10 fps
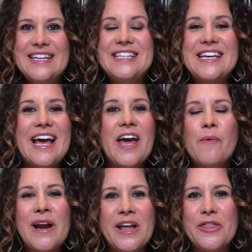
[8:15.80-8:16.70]
TA, I
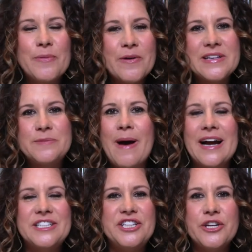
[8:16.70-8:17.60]
want to throw this
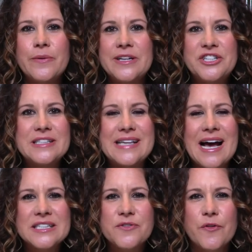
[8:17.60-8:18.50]
back to you and just
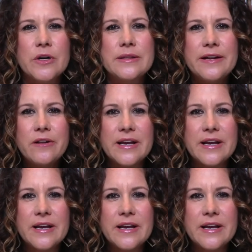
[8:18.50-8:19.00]
ask for a little